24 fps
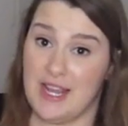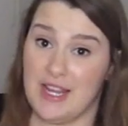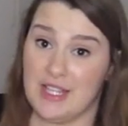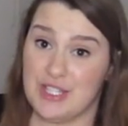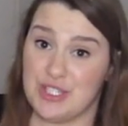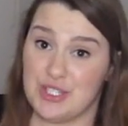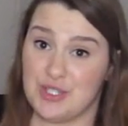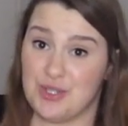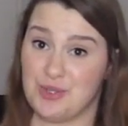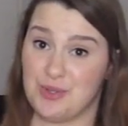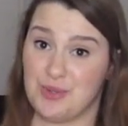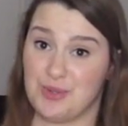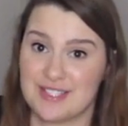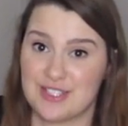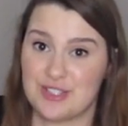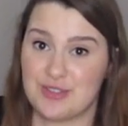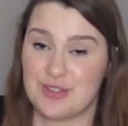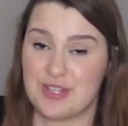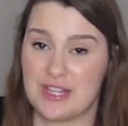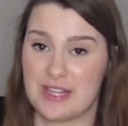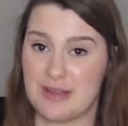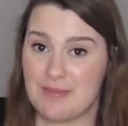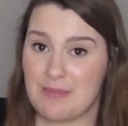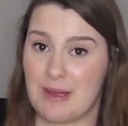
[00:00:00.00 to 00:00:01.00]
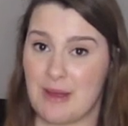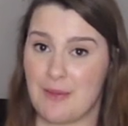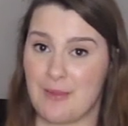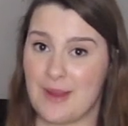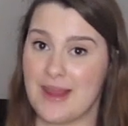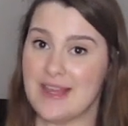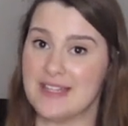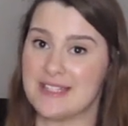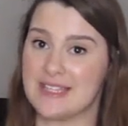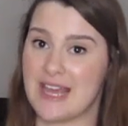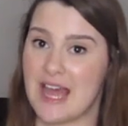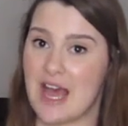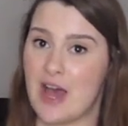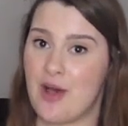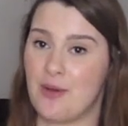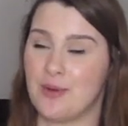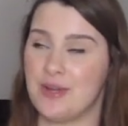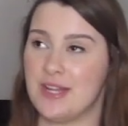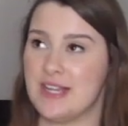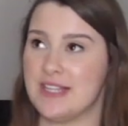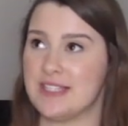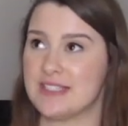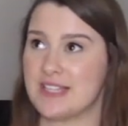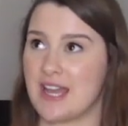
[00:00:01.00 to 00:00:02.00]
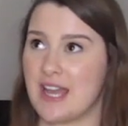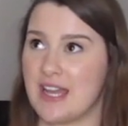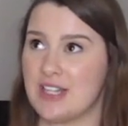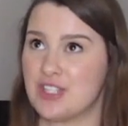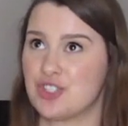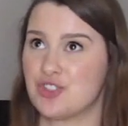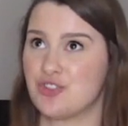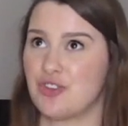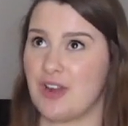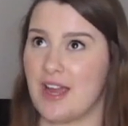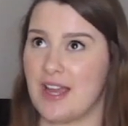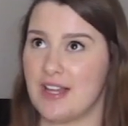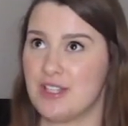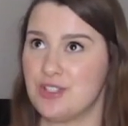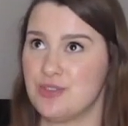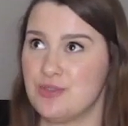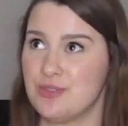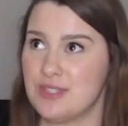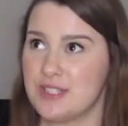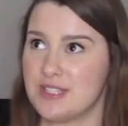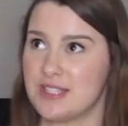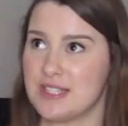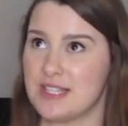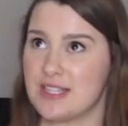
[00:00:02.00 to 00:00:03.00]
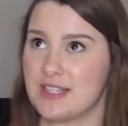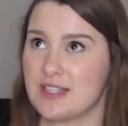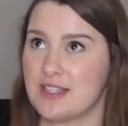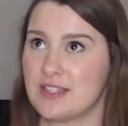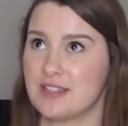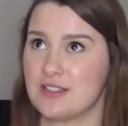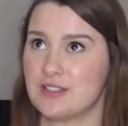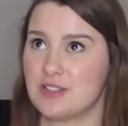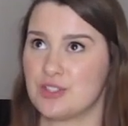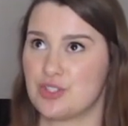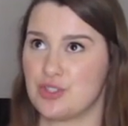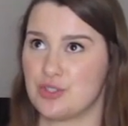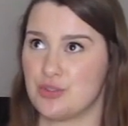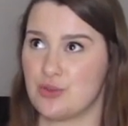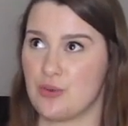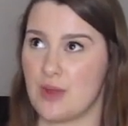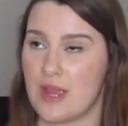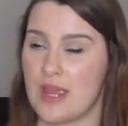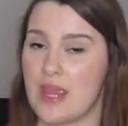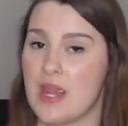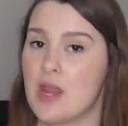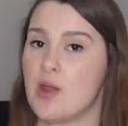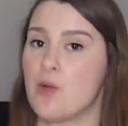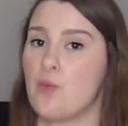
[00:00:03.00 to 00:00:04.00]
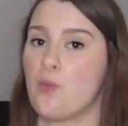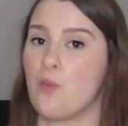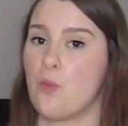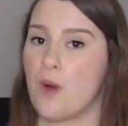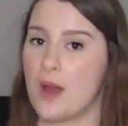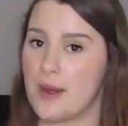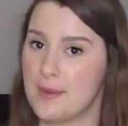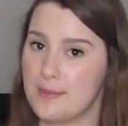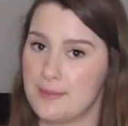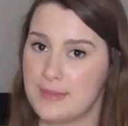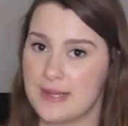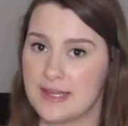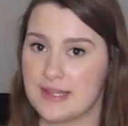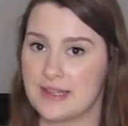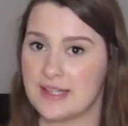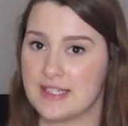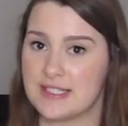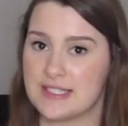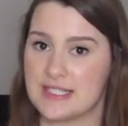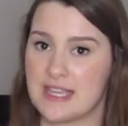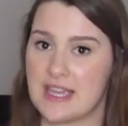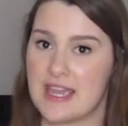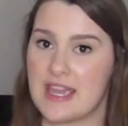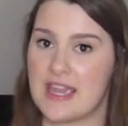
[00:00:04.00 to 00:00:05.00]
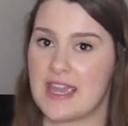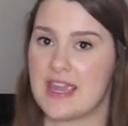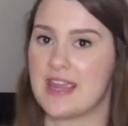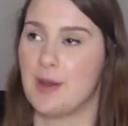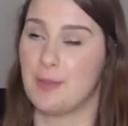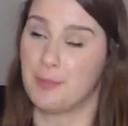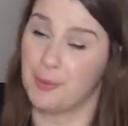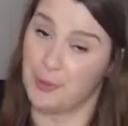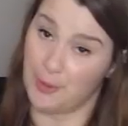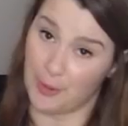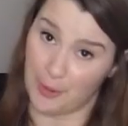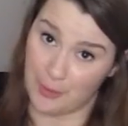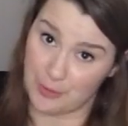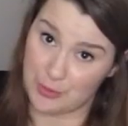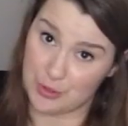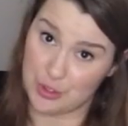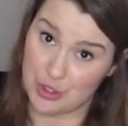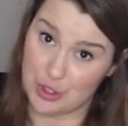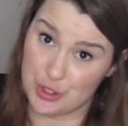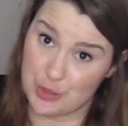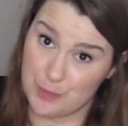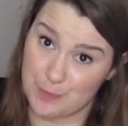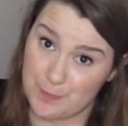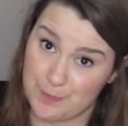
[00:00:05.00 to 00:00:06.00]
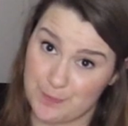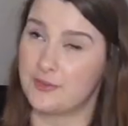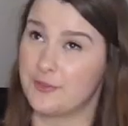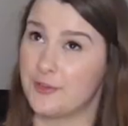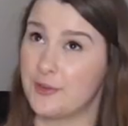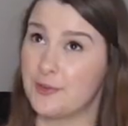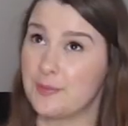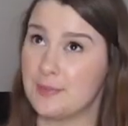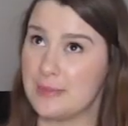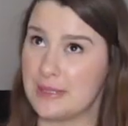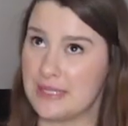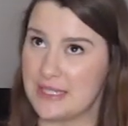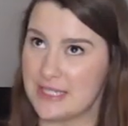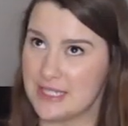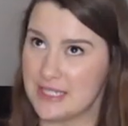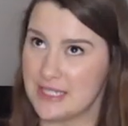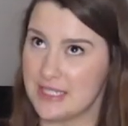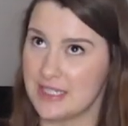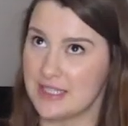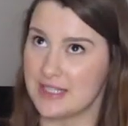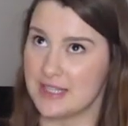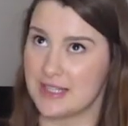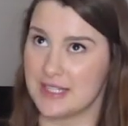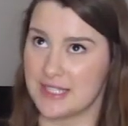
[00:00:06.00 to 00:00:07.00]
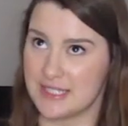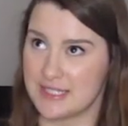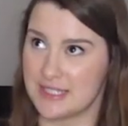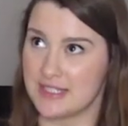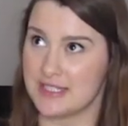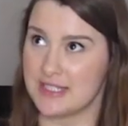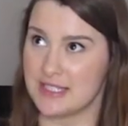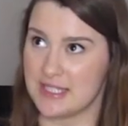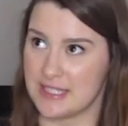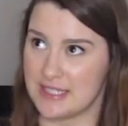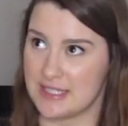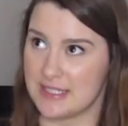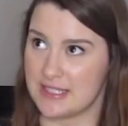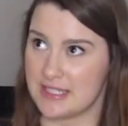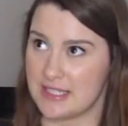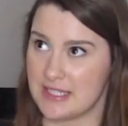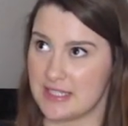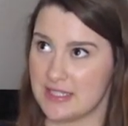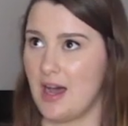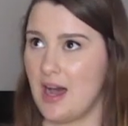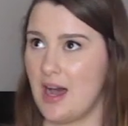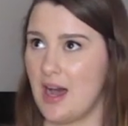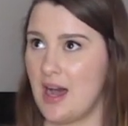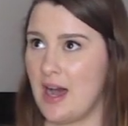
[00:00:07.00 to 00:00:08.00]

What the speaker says: I do to keep my weight down is I try to stick to a one meal a day approach. For me, this is easy.